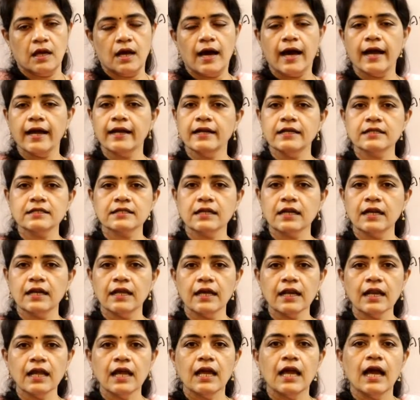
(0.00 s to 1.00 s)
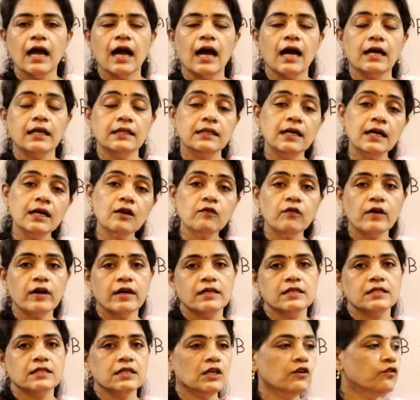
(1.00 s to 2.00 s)
It is clear.
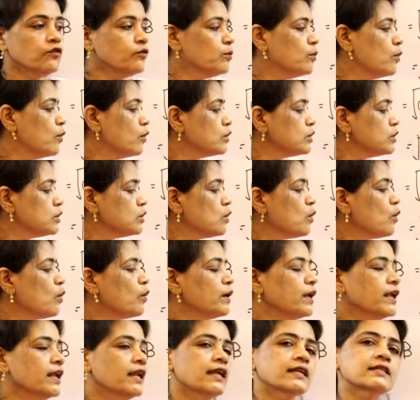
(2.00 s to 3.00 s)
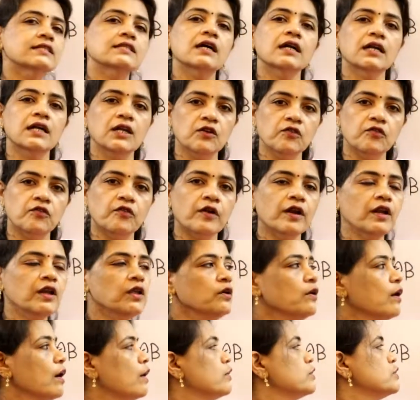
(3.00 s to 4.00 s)
Otherwise, if both coordinates are different,
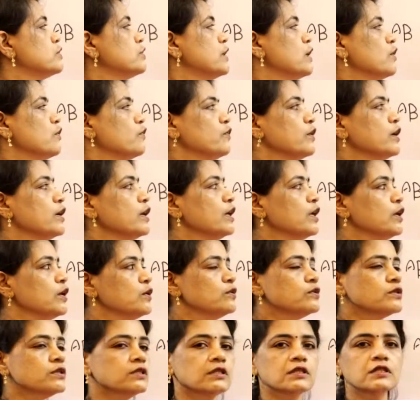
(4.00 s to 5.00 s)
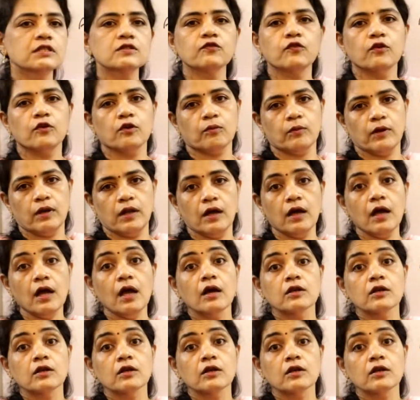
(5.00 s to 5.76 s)
you have to definitely use this formula.